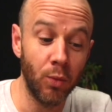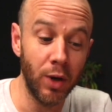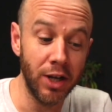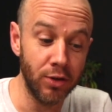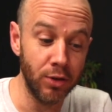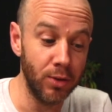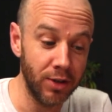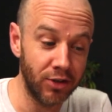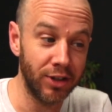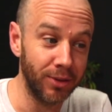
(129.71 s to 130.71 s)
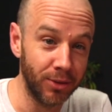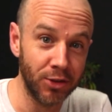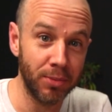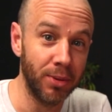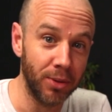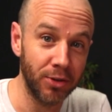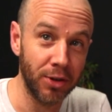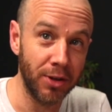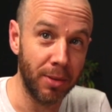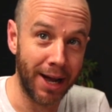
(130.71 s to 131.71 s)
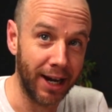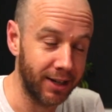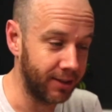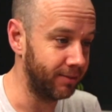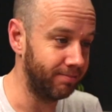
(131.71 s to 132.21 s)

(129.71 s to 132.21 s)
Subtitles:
we do still support the Mac.